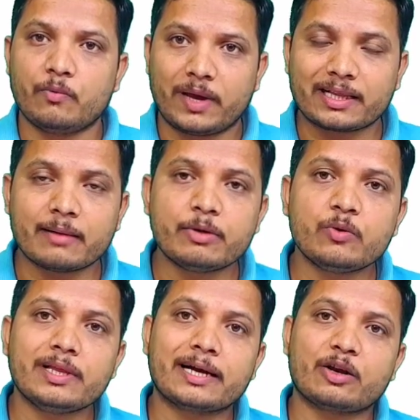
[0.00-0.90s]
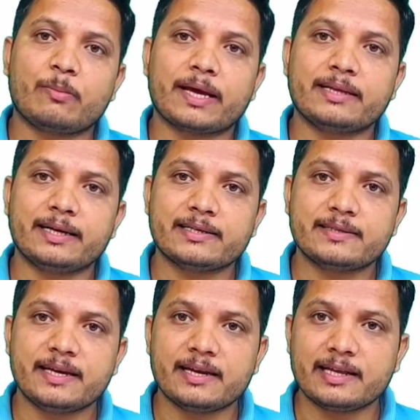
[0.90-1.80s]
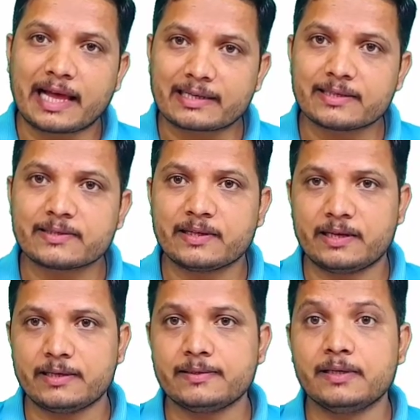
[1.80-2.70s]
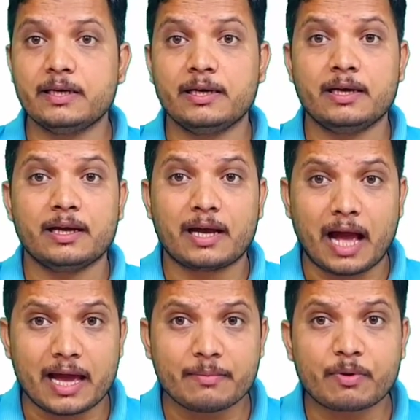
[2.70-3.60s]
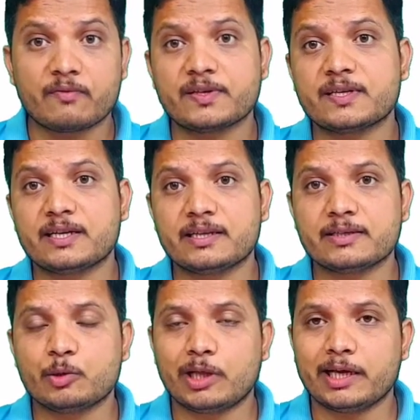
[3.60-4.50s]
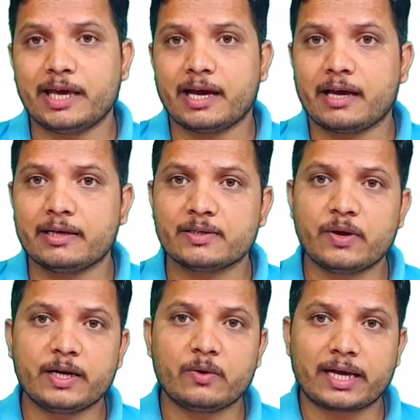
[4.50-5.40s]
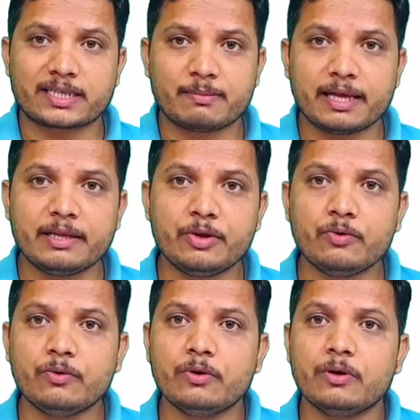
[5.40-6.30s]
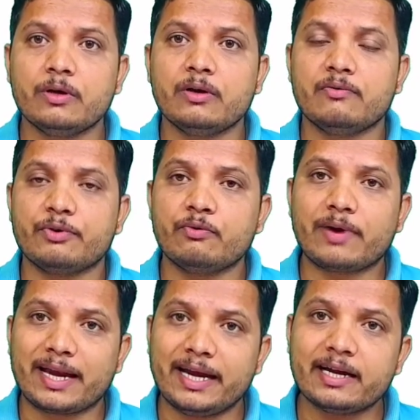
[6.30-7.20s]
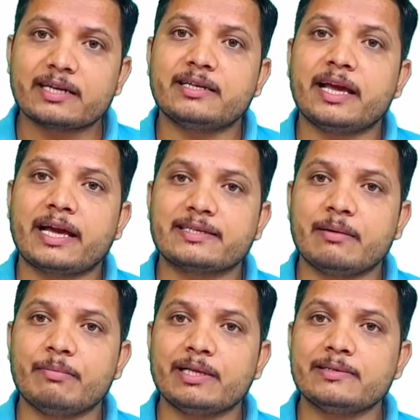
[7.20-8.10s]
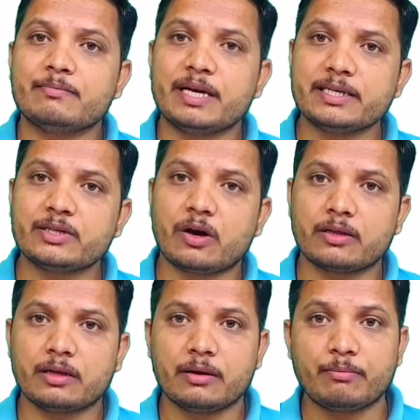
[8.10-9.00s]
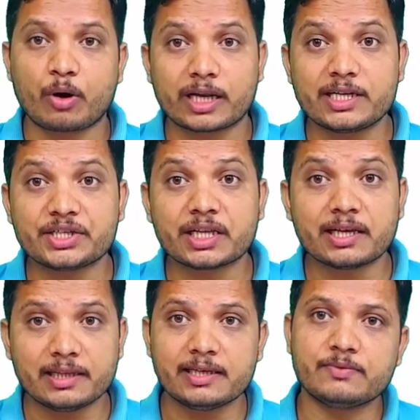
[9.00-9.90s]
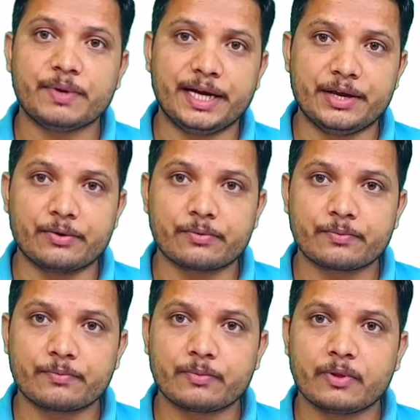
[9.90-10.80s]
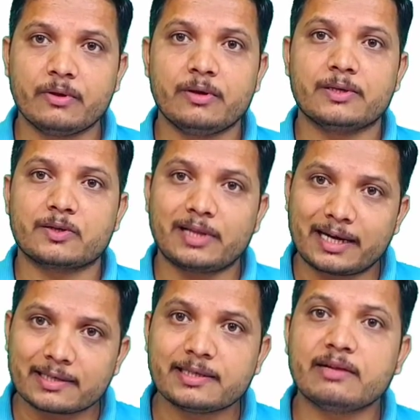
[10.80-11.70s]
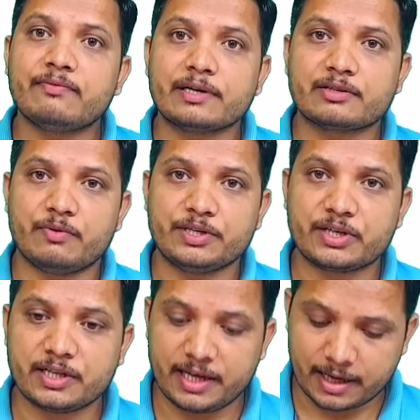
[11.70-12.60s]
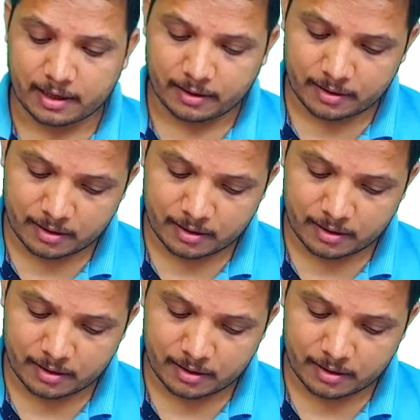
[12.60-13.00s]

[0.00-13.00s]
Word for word: Welcome to Electromagnetics Theory lecture series. I, Professor Hitesh Dholakiya, is going to explain you few very interesting examples based on potential in this video. So let us see the first question here.